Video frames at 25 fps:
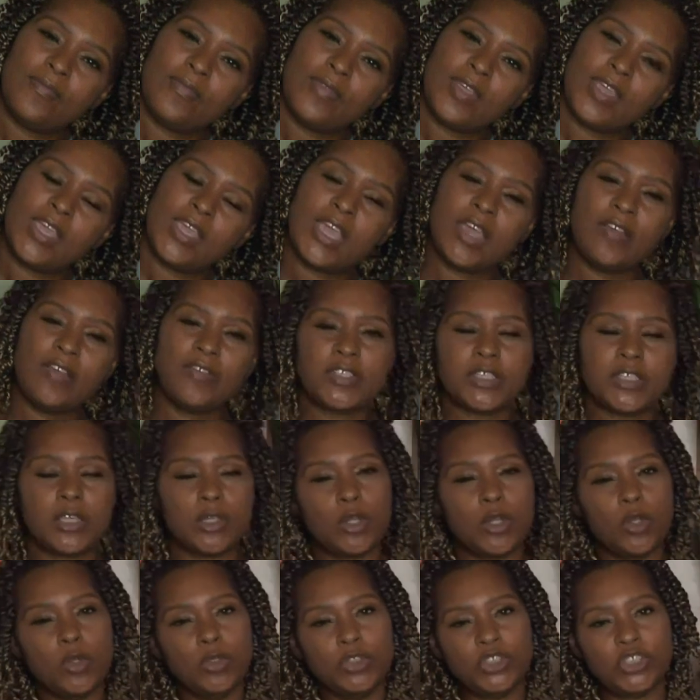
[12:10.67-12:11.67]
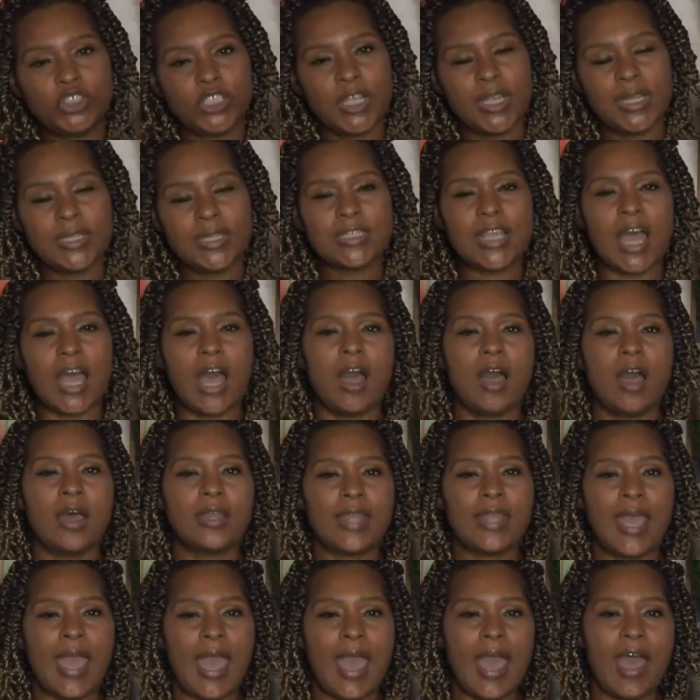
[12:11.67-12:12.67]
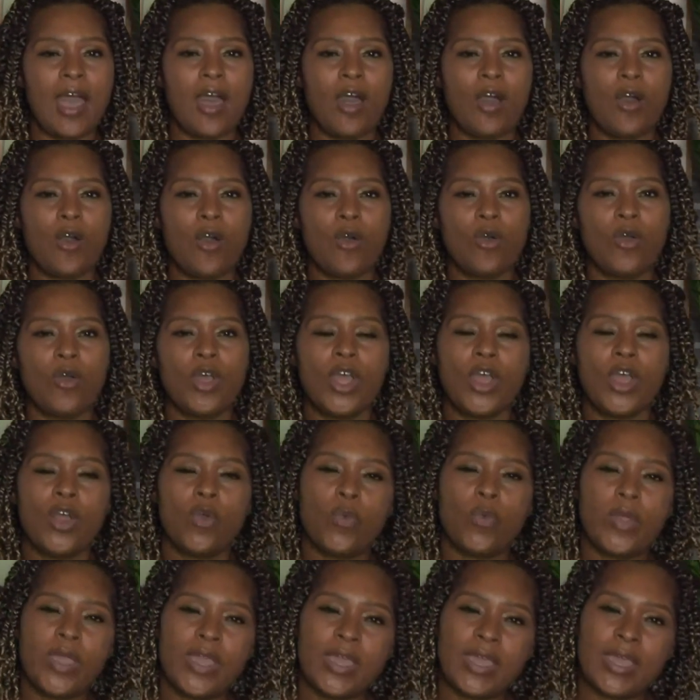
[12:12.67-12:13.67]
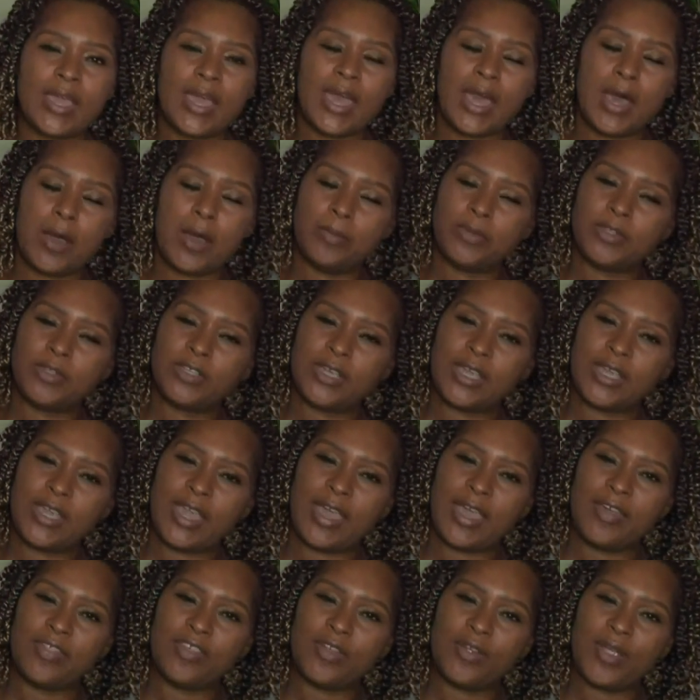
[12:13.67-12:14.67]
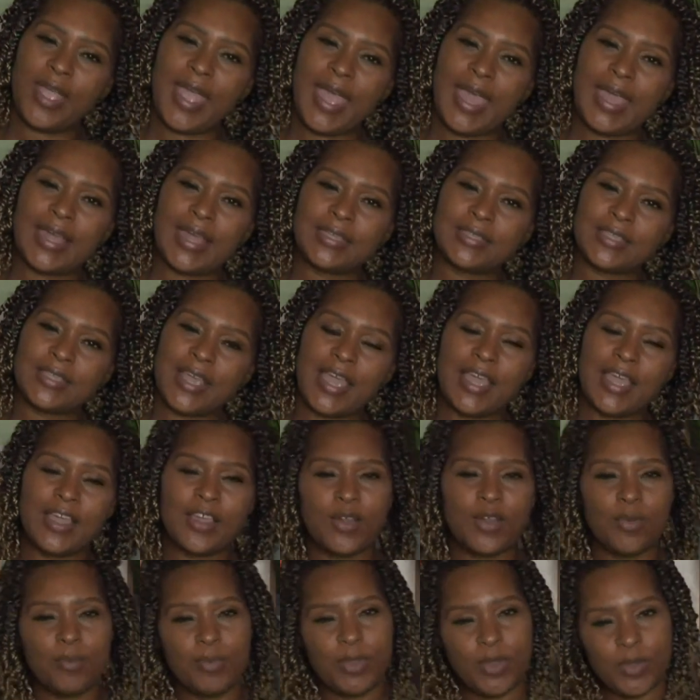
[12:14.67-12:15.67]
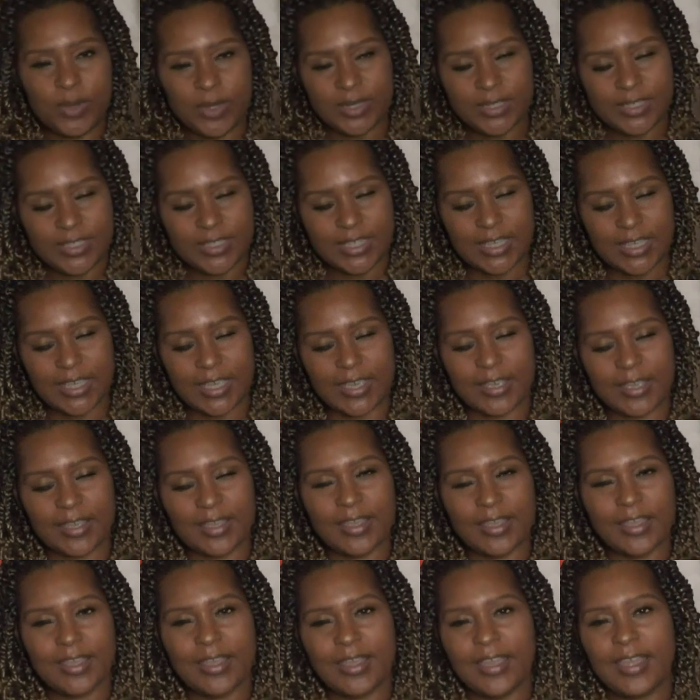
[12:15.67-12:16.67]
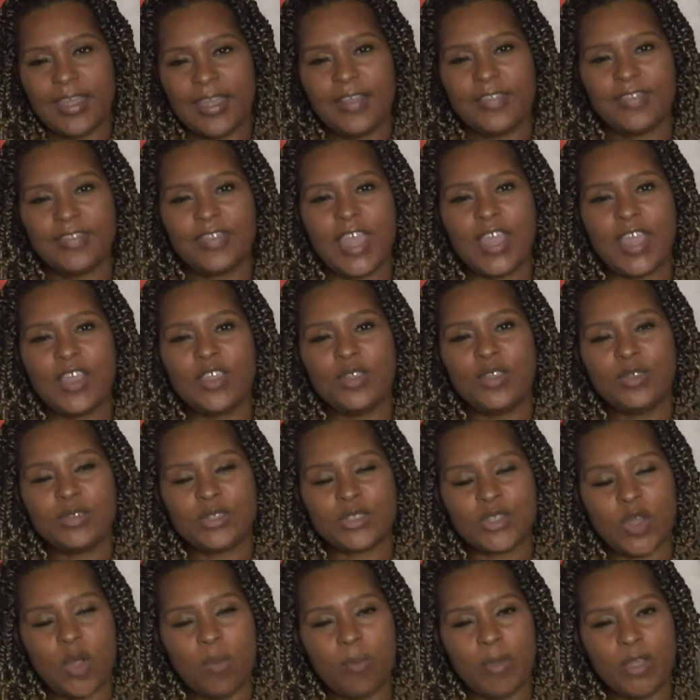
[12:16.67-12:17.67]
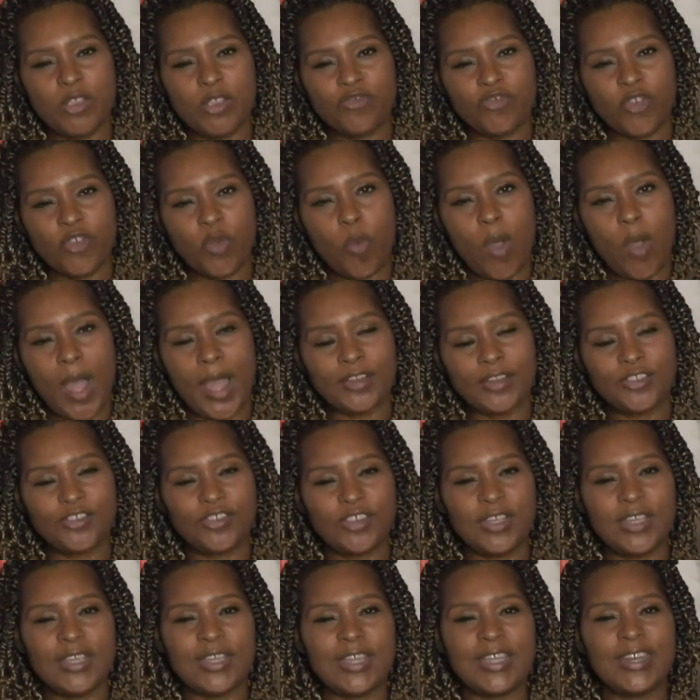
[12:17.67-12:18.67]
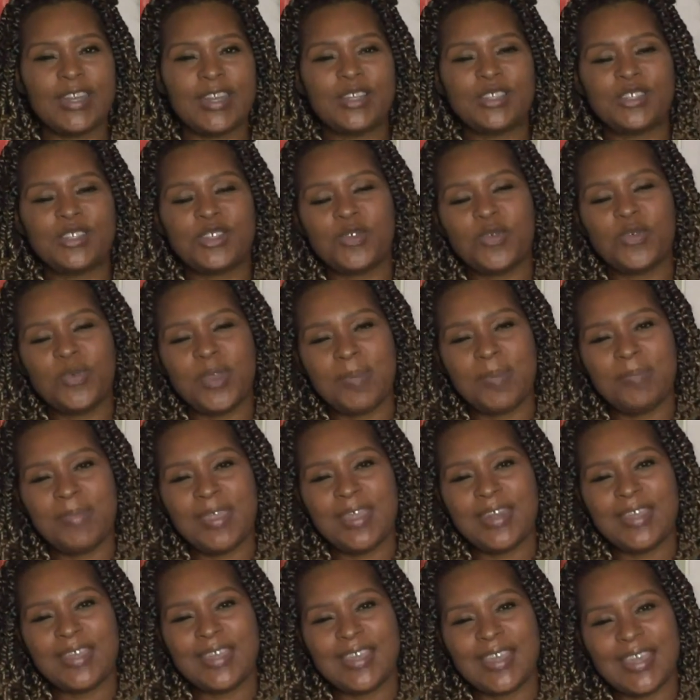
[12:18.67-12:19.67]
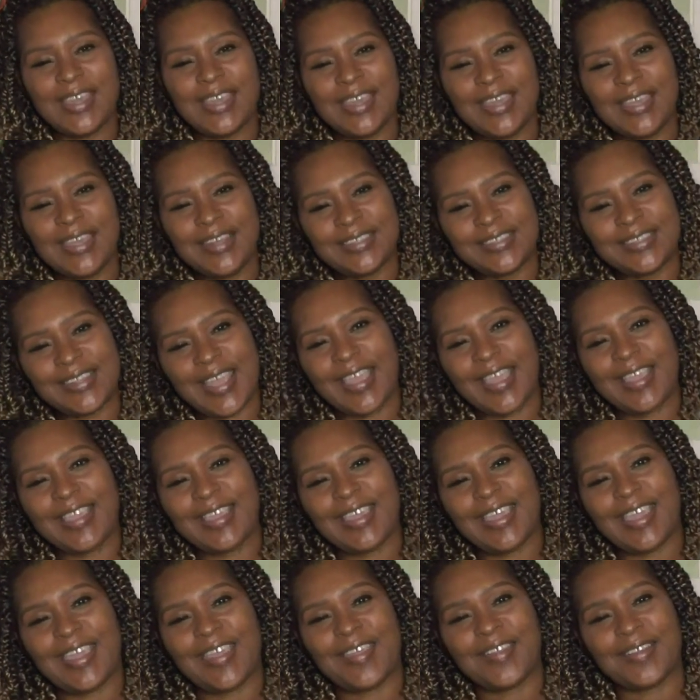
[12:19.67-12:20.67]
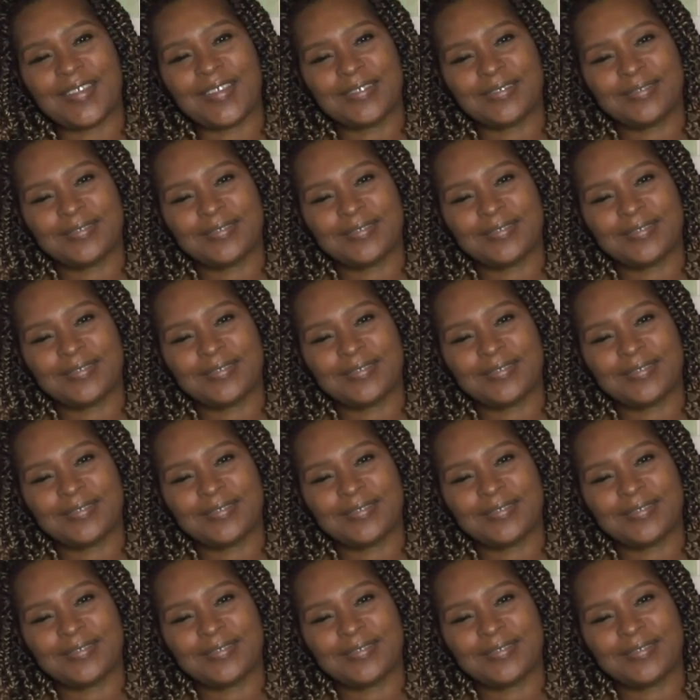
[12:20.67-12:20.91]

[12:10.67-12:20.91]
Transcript: give solutions on how we can come together as a community. Thank you so much for watching, and until we meet again, take care.